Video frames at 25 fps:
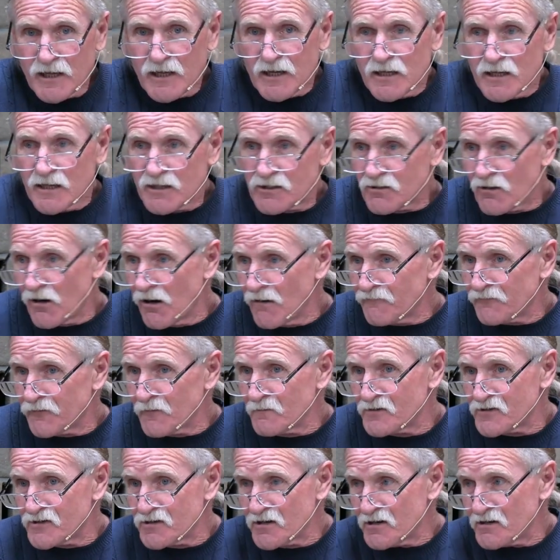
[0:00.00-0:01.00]
He's gone
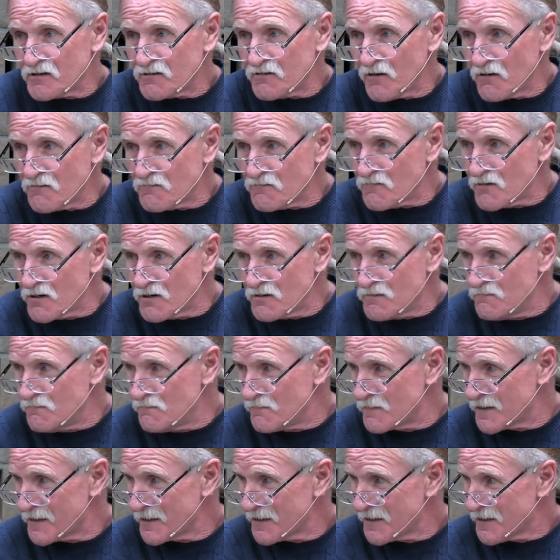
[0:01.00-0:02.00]
from 600
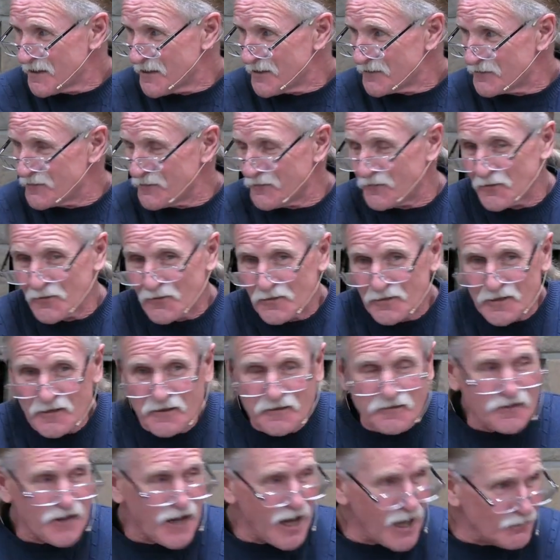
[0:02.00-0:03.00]
to
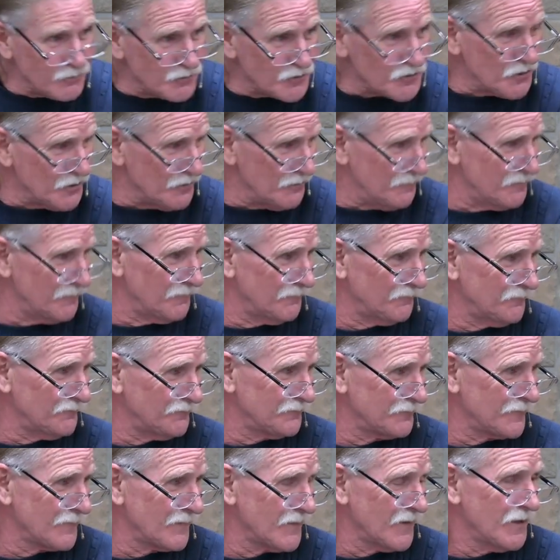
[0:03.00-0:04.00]
30,000.
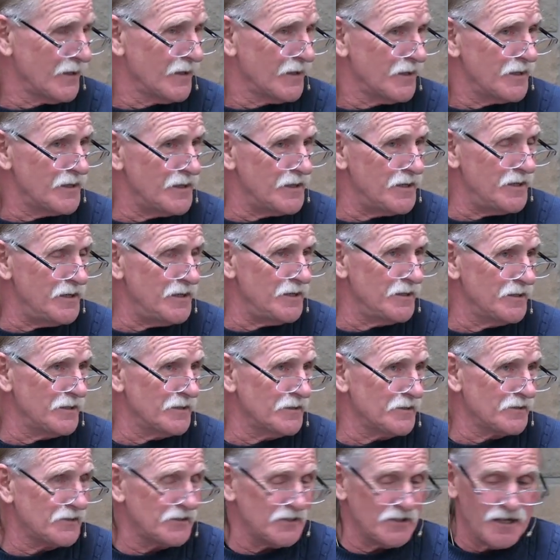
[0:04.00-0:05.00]
He
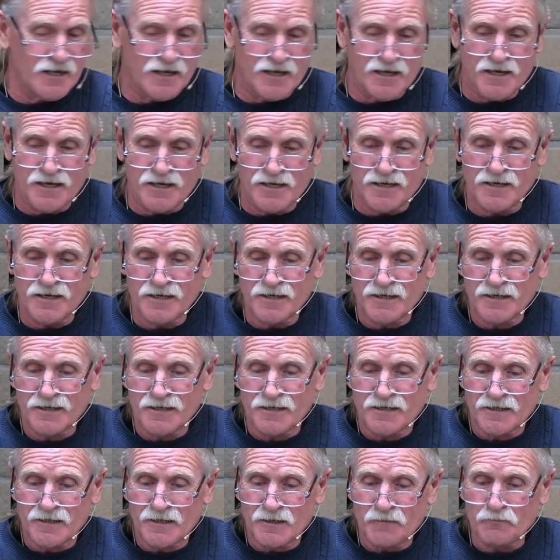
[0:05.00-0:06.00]
is a
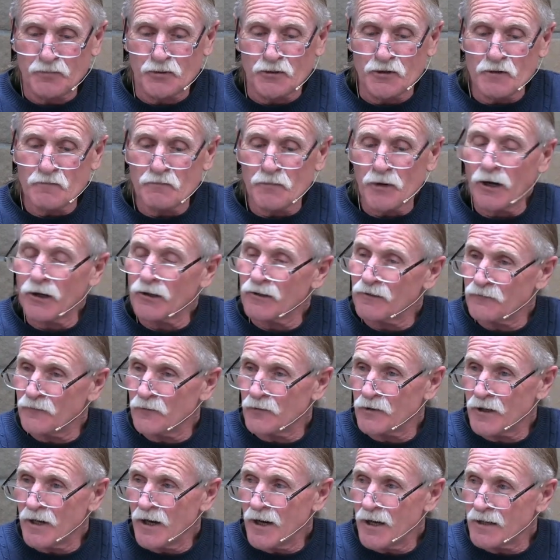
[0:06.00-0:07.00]
pretty
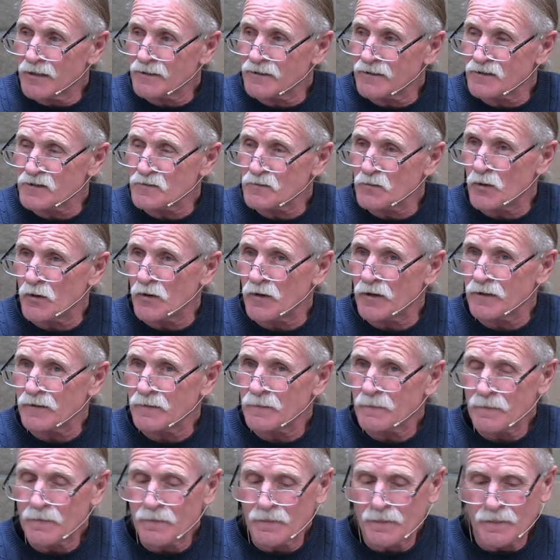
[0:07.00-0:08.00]
powerful guy at this point.
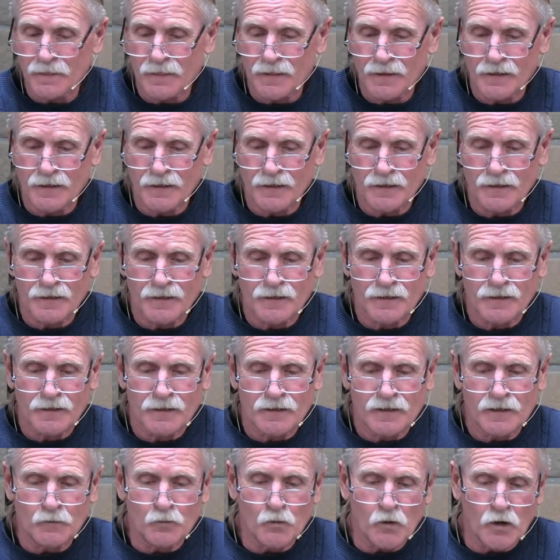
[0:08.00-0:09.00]

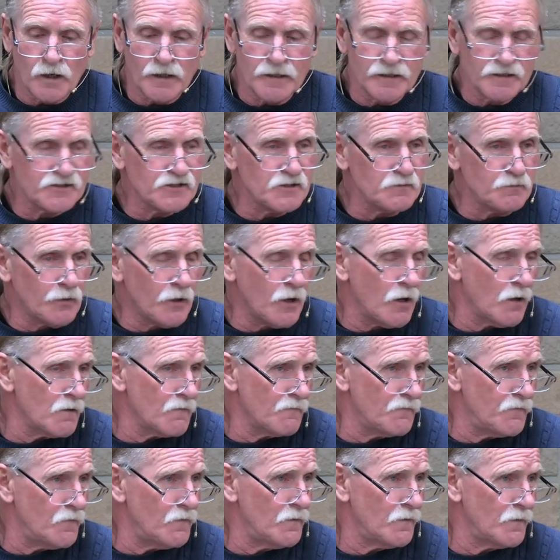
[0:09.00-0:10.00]
And why is he
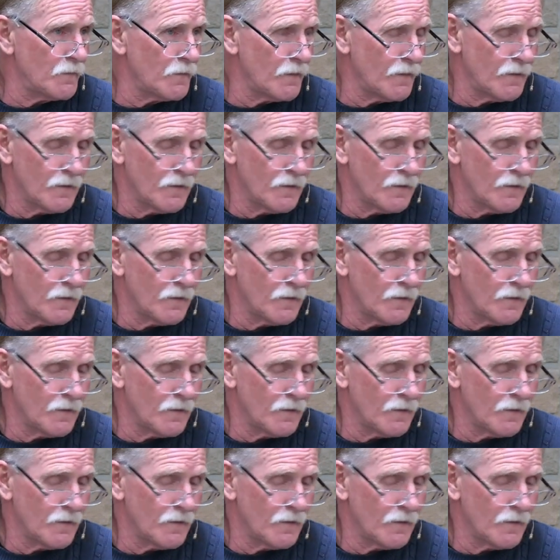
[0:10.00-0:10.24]
powerful?